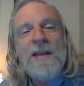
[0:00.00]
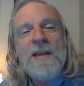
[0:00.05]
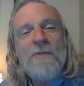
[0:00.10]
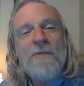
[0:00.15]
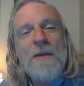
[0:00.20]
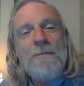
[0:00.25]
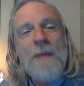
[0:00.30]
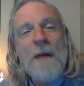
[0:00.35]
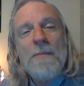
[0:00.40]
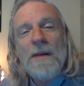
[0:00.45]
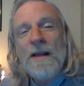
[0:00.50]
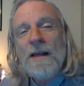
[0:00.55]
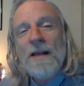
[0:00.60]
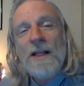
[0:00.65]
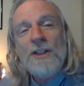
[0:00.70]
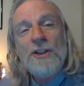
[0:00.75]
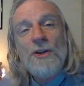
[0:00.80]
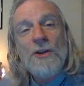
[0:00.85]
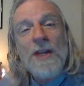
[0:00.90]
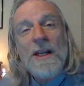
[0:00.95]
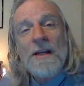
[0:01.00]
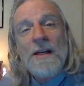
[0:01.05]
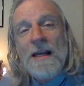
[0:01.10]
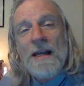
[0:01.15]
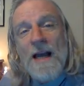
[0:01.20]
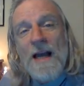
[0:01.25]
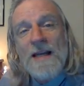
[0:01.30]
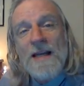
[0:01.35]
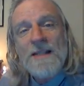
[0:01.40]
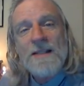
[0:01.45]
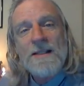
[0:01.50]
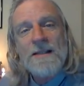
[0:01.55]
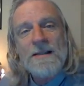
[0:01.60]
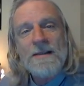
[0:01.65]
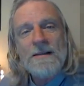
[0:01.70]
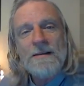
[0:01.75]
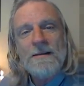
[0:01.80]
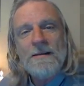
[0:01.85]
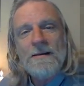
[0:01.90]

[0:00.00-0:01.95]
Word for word: in the Republic unless you think like us.